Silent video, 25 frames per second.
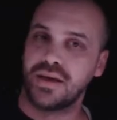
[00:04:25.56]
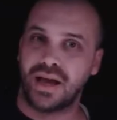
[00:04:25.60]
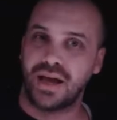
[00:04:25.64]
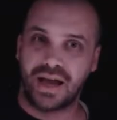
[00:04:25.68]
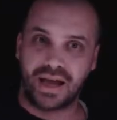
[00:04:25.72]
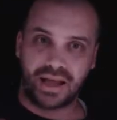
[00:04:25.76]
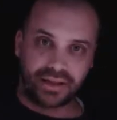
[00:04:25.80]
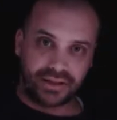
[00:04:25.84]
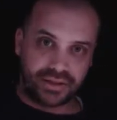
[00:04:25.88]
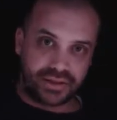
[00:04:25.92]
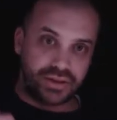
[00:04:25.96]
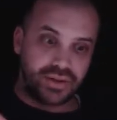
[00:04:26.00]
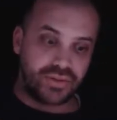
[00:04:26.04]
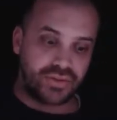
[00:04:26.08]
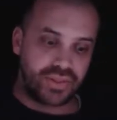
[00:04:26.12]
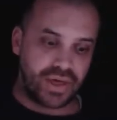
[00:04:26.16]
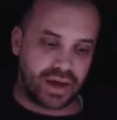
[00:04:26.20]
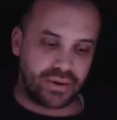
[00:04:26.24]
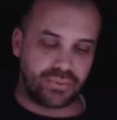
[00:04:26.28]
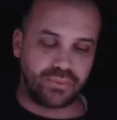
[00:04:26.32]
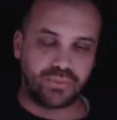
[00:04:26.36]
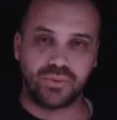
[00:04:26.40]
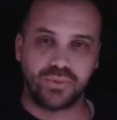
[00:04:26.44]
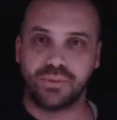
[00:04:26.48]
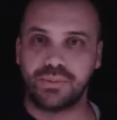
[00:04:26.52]
And
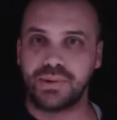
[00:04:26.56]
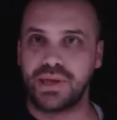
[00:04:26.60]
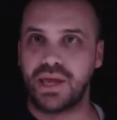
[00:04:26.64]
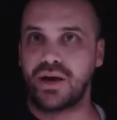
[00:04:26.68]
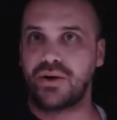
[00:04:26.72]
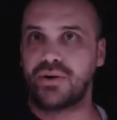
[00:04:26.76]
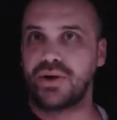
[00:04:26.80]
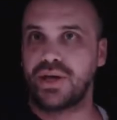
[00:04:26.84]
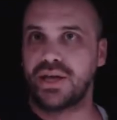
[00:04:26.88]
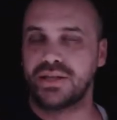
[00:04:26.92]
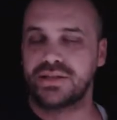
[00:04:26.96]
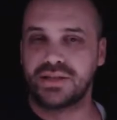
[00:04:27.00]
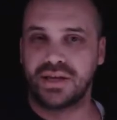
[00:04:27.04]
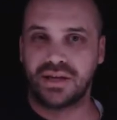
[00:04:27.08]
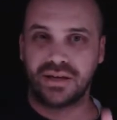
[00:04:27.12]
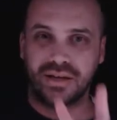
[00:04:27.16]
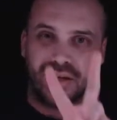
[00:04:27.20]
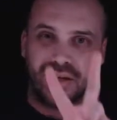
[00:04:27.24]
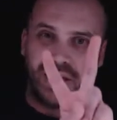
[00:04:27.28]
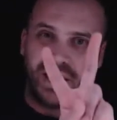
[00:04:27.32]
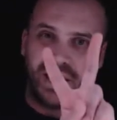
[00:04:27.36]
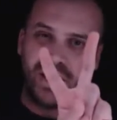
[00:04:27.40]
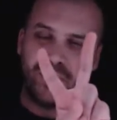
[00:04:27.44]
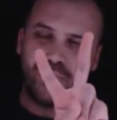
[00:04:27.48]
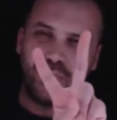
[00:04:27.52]
that will be our answer.
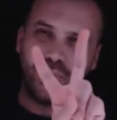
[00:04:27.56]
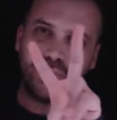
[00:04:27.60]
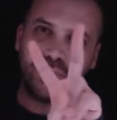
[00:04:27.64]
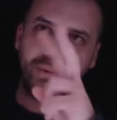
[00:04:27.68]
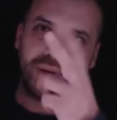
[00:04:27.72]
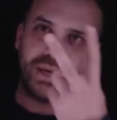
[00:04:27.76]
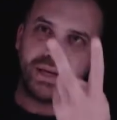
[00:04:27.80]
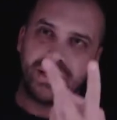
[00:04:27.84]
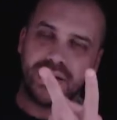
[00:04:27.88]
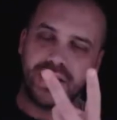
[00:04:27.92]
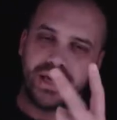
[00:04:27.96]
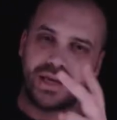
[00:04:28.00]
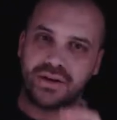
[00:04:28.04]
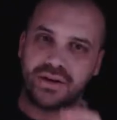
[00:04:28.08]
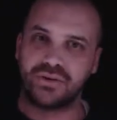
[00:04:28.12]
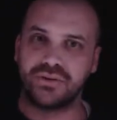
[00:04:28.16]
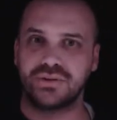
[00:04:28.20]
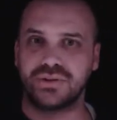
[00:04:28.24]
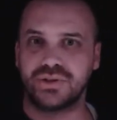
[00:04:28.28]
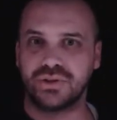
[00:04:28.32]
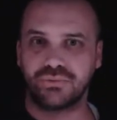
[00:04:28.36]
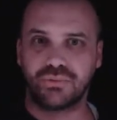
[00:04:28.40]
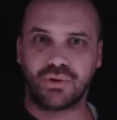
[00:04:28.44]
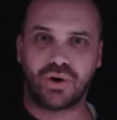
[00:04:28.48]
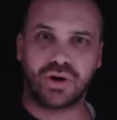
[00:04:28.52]
It would have been neater
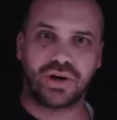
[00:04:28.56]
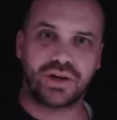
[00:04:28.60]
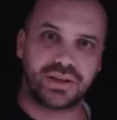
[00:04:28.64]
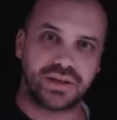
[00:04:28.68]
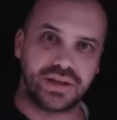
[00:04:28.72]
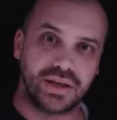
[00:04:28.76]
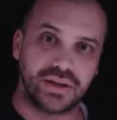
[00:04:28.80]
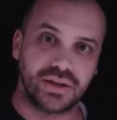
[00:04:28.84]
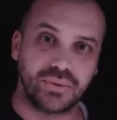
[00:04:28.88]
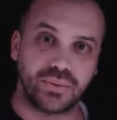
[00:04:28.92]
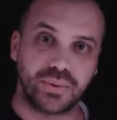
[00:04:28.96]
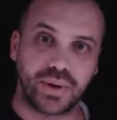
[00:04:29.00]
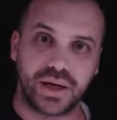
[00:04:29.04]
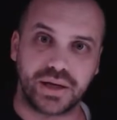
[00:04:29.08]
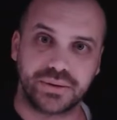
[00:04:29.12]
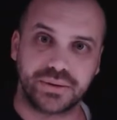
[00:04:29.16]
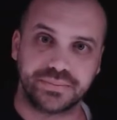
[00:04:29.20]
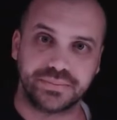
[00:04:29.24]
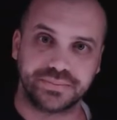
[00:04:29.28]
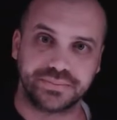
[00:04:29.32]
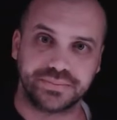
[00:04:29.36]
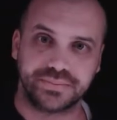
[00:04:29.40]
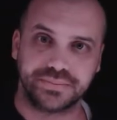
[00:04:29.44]
to write it the other way.